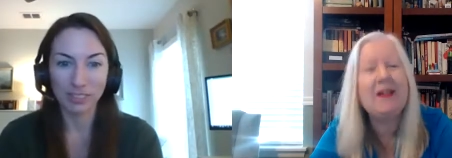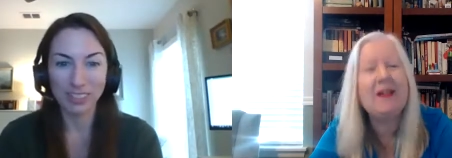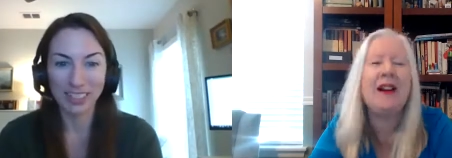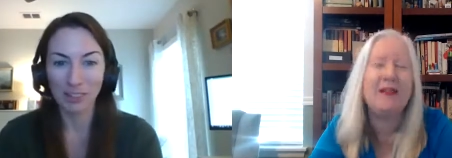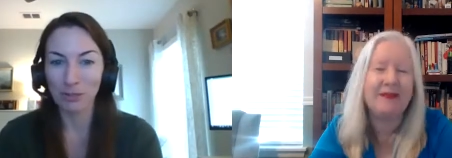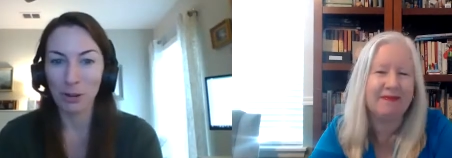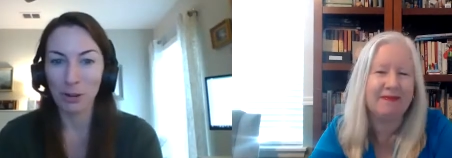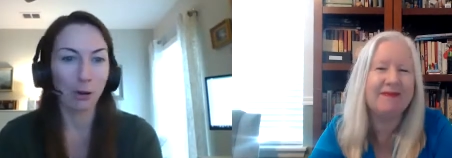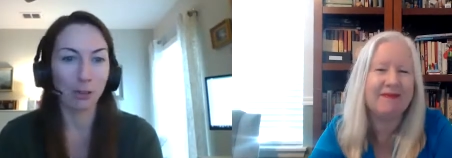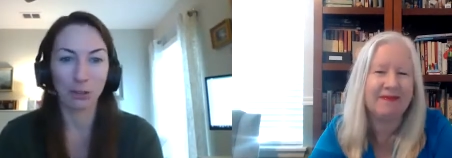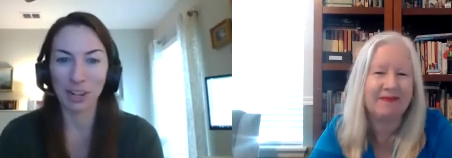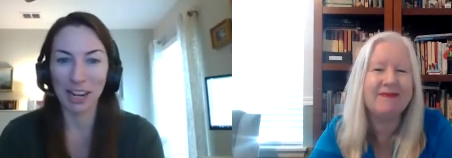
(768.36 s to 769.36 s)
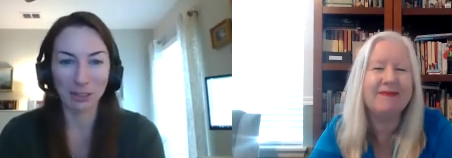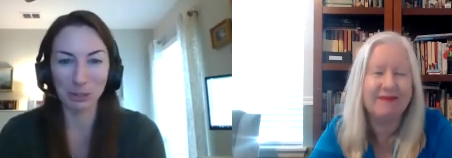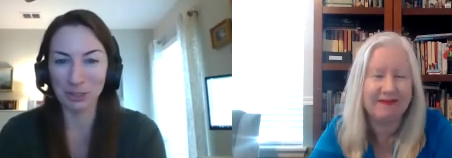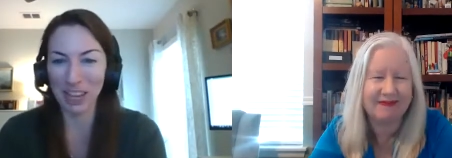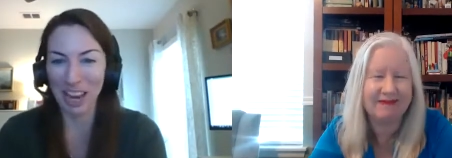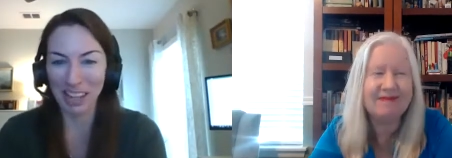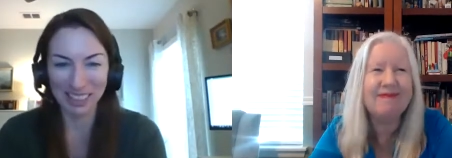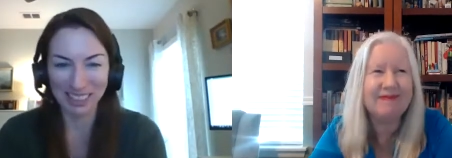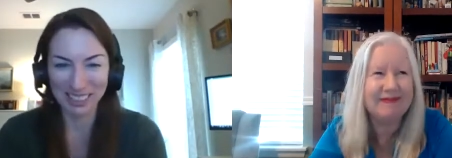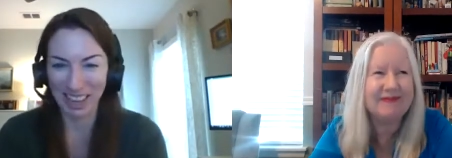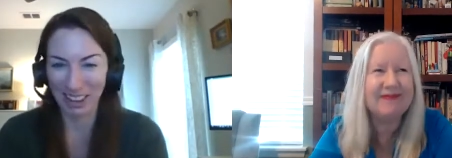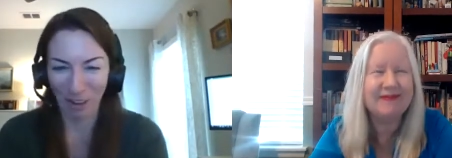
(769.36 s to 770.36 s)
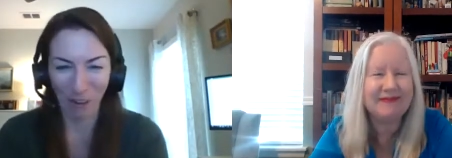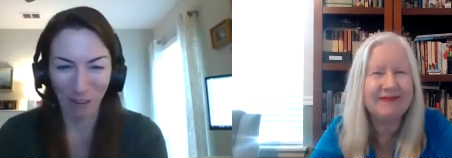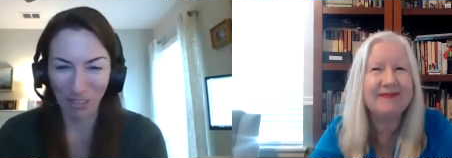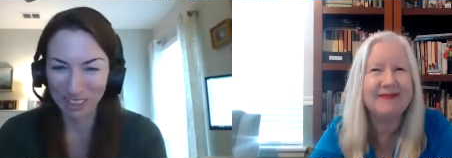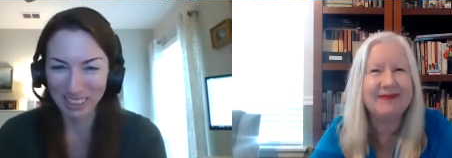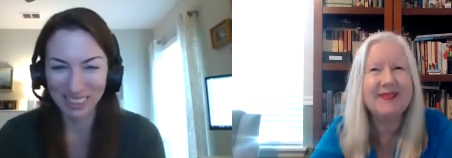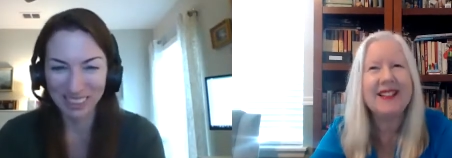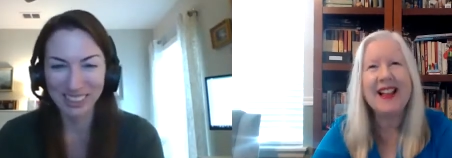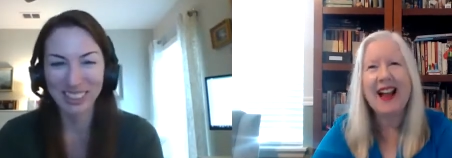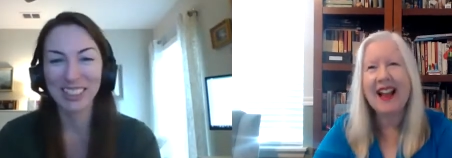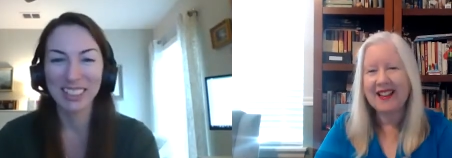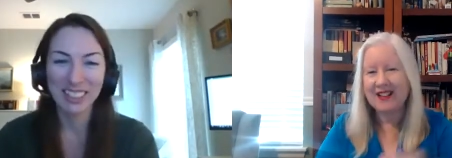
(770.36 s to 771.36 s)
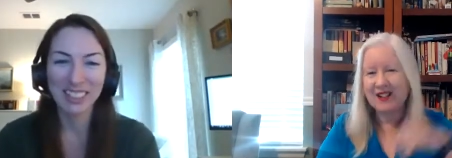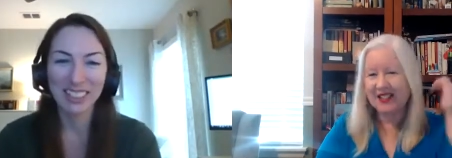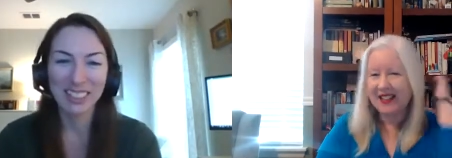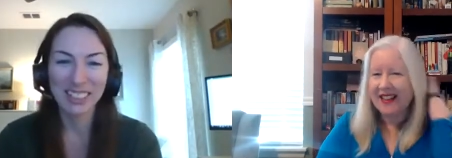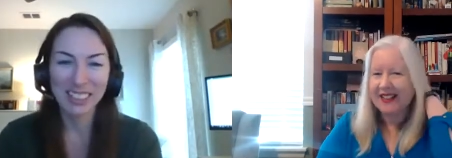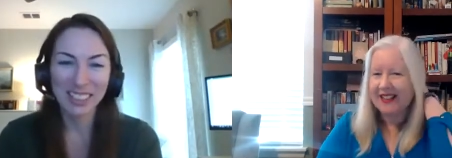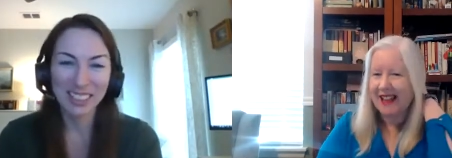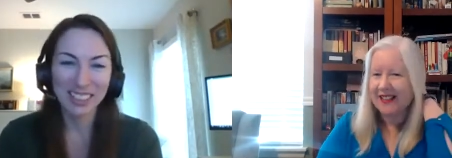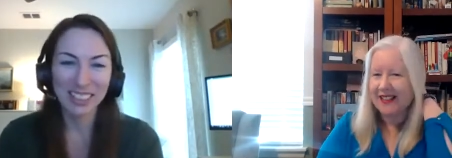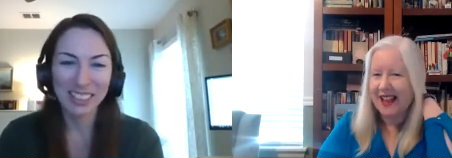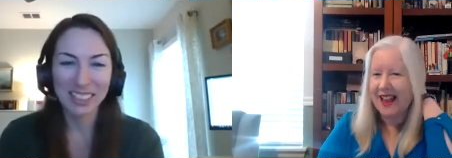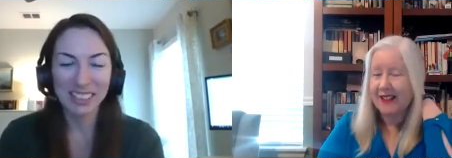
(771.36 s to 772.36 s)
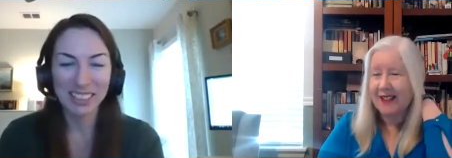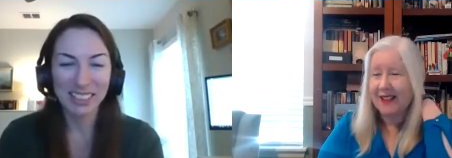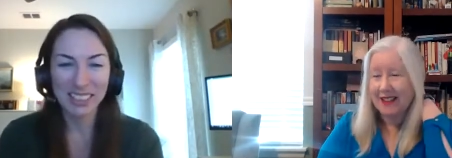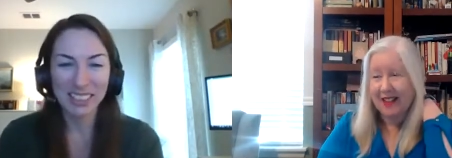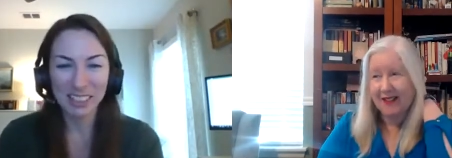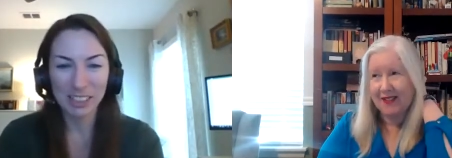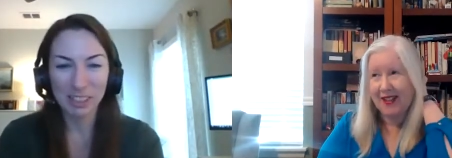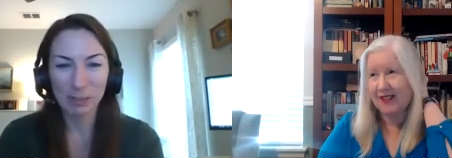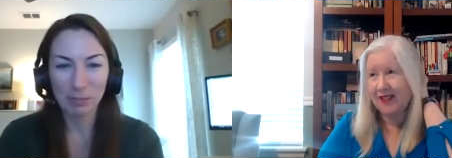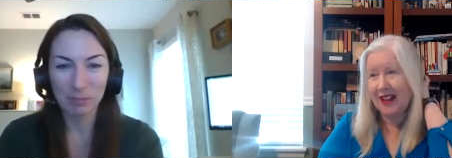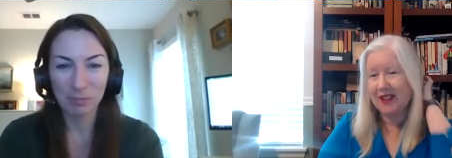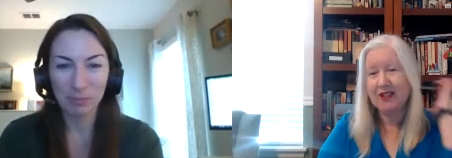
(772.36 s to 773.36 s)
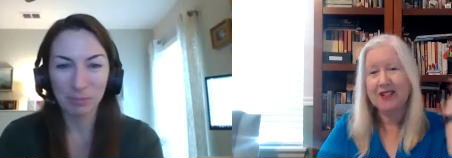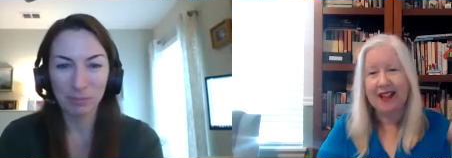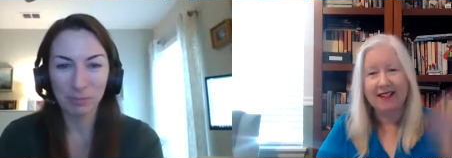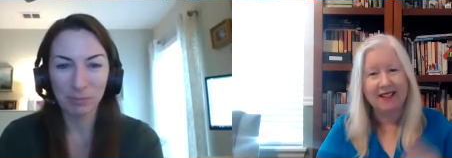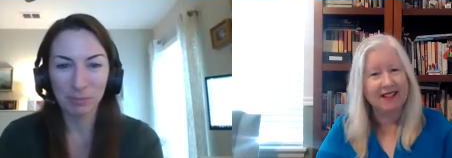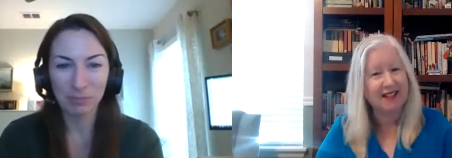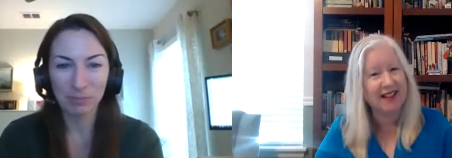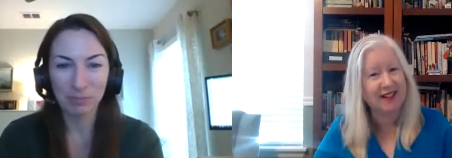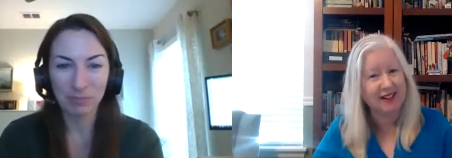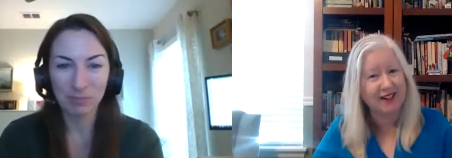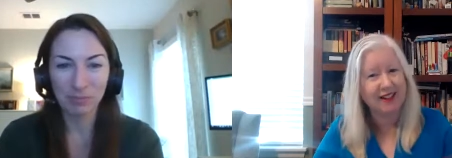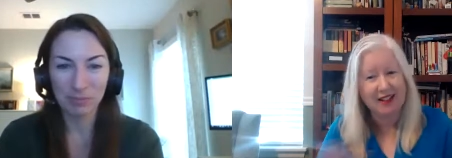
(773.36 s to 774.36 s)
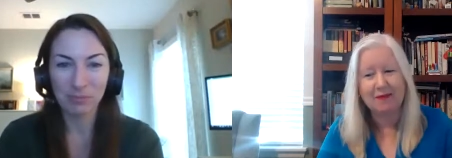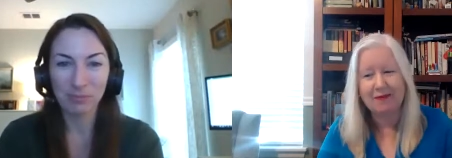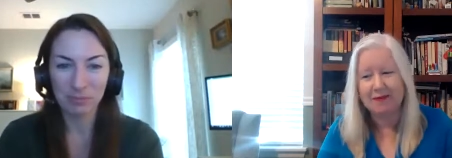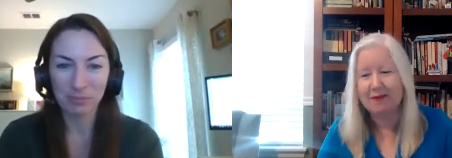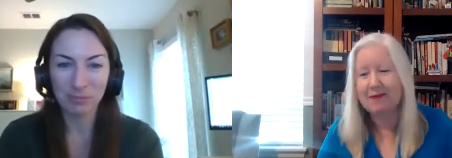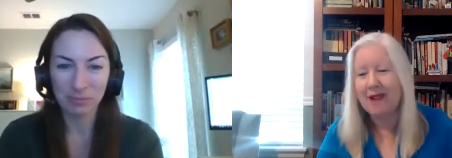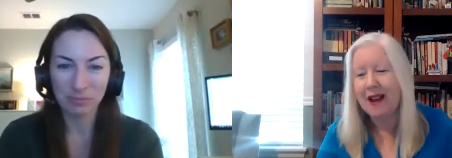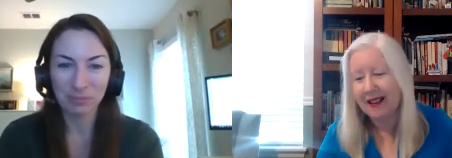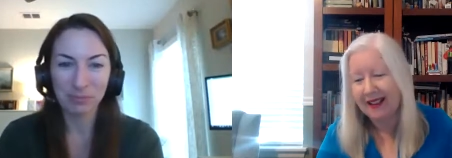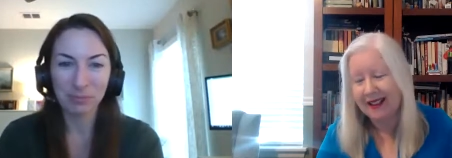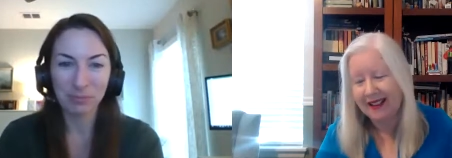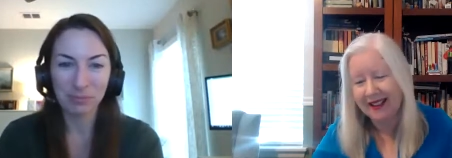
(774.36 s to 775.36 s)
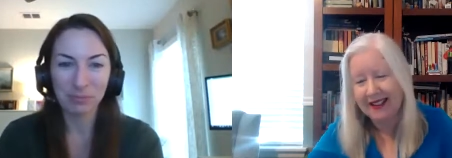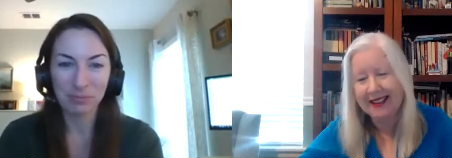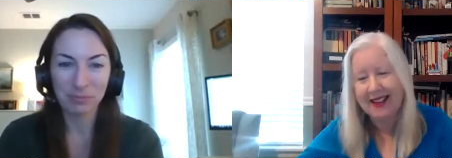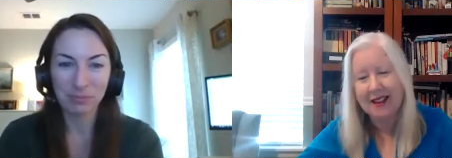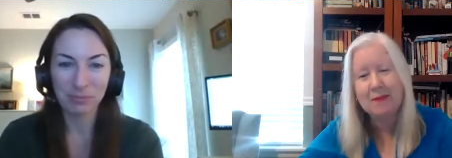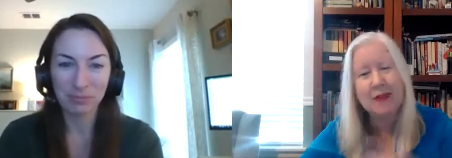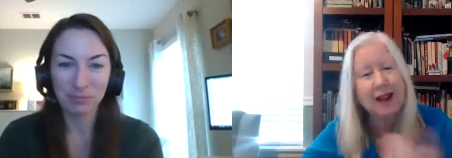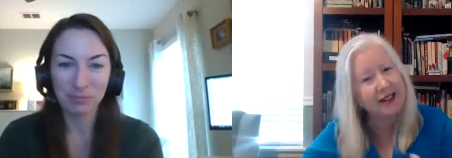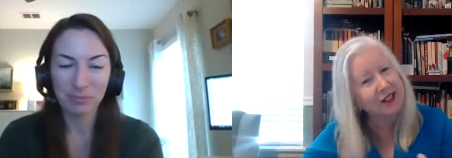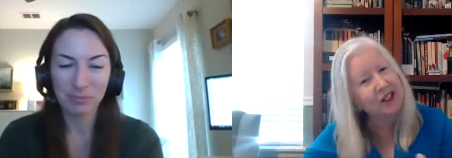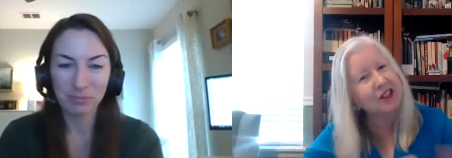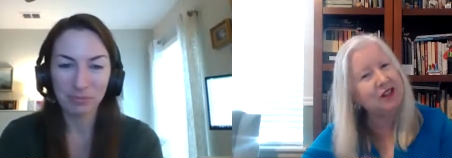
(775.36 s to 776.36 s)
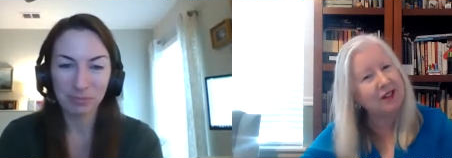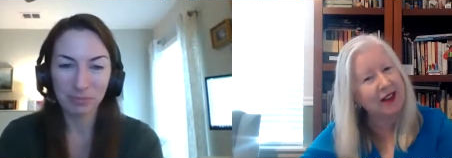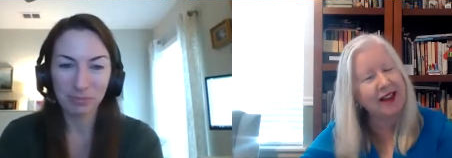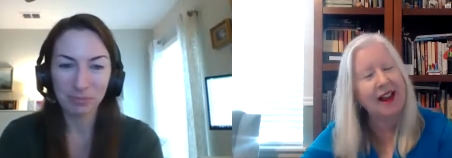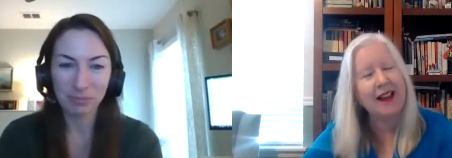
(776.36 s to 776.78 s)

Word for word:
Speaker 1: I have no other natural talent at all.
Speaker 2: I understand that because I don't have a lot of other natural talents either, except writing. And but I too, I, I